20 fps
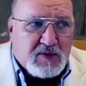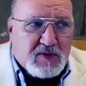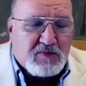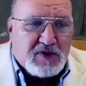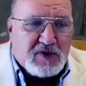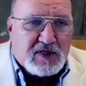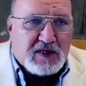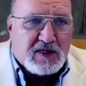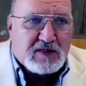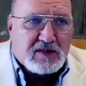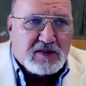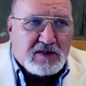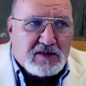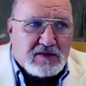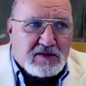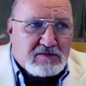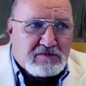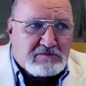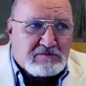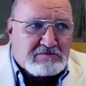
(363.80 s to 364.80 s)
being
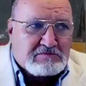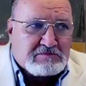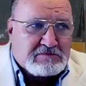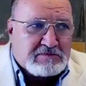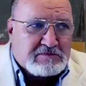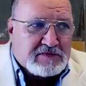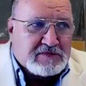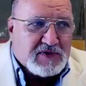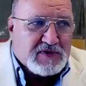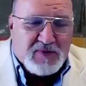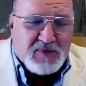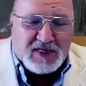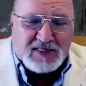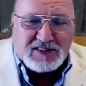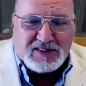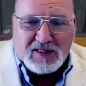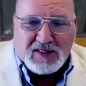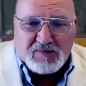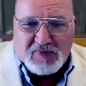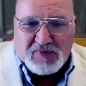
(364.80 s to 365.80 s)
the
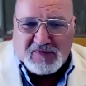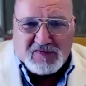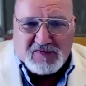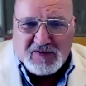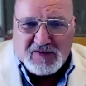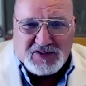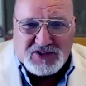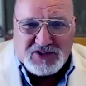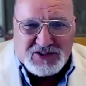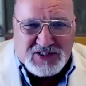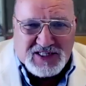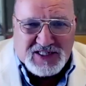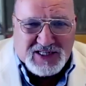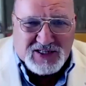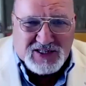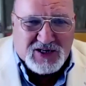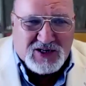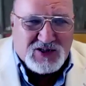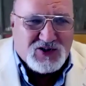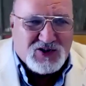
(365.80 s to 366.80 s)
mess up of a
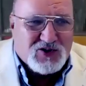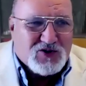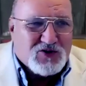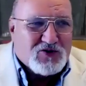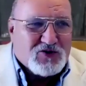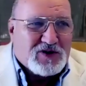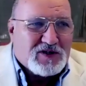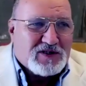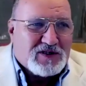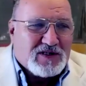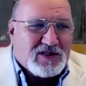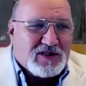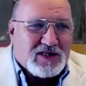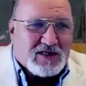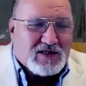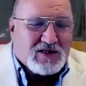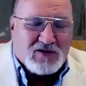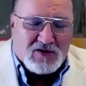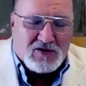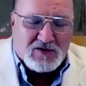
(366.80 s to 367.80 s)
teenager
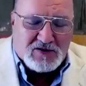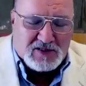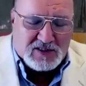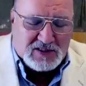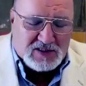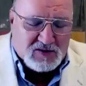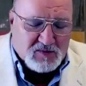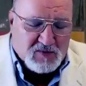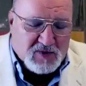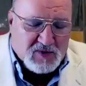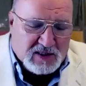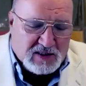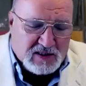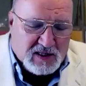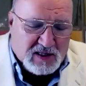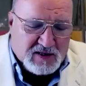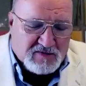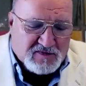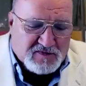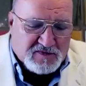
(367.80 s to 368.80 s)
and other things in my
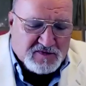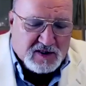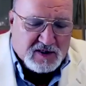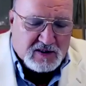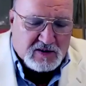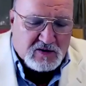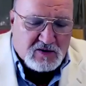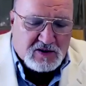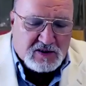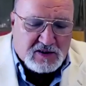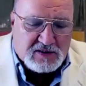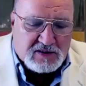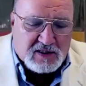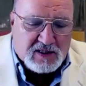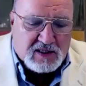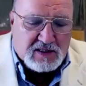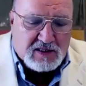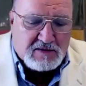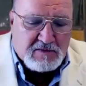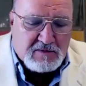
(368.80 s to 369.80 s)
life? And I look at
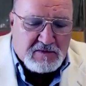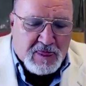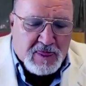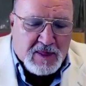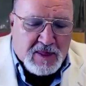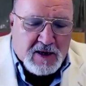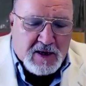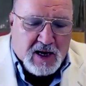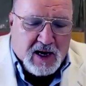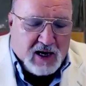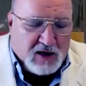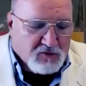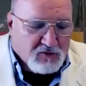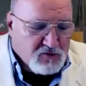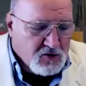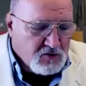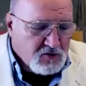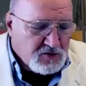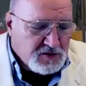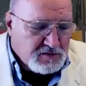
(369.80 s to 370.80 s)
that. I
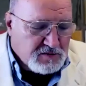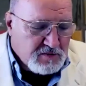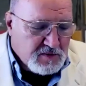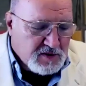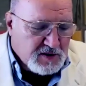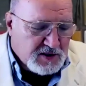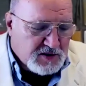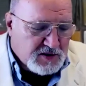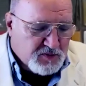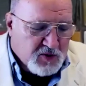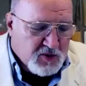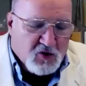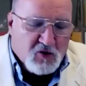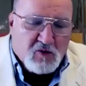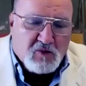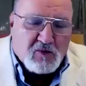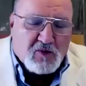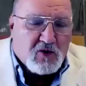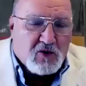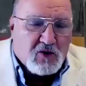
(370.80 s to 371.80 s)
wrote this
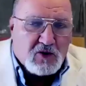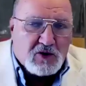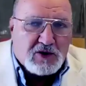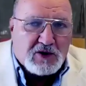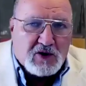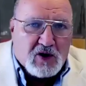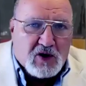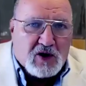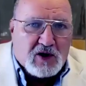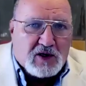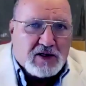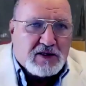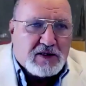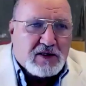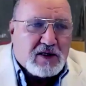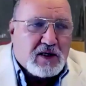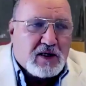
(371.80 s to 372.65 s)
poem early on